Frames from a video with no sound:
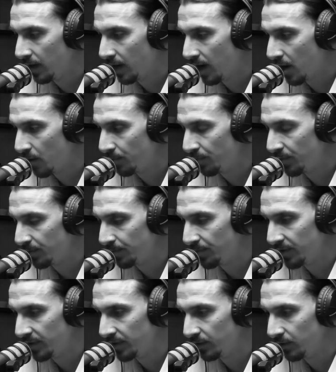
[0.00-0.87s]
how
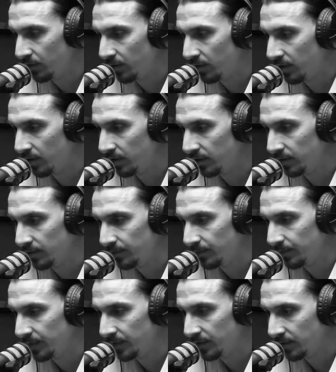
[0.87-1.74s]
prepared you are,
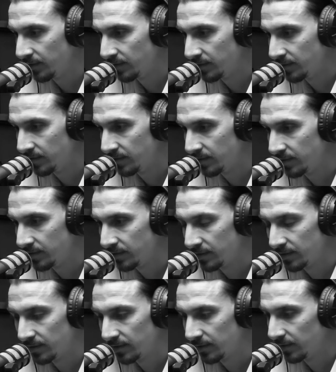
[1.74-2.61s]

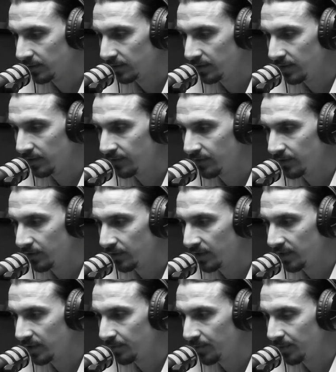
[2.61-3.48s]
because if you're
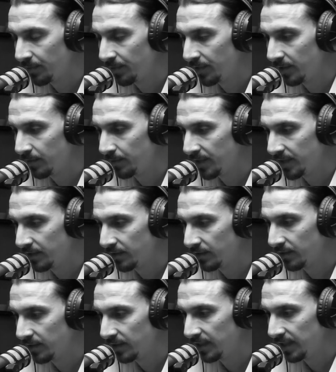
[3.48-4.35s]
not prepared
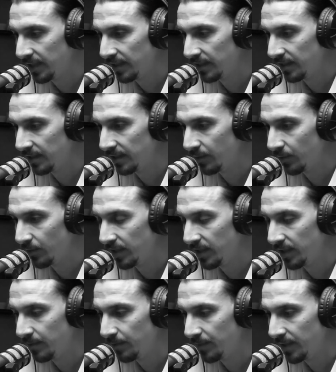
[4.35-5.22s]
mentally and
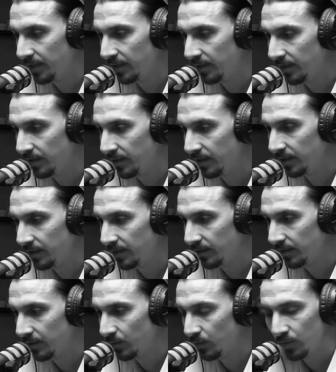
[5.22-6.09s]
ready
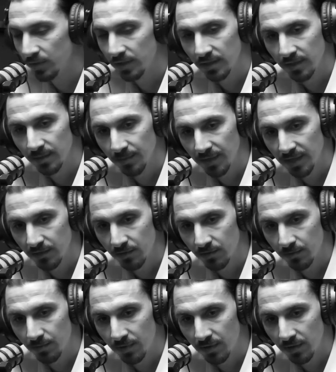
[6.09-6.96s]
with the mental
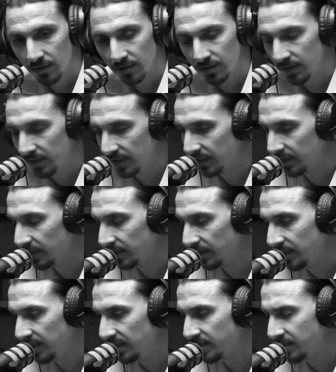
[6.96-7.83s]
part,
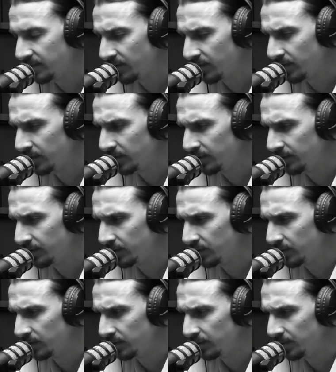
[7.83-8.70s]
then it's very
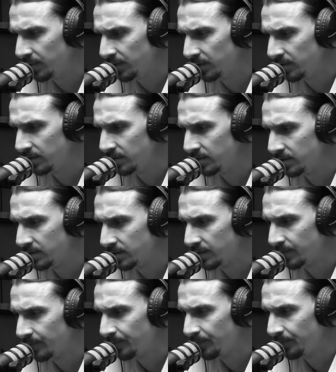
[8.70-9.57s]
difficult, because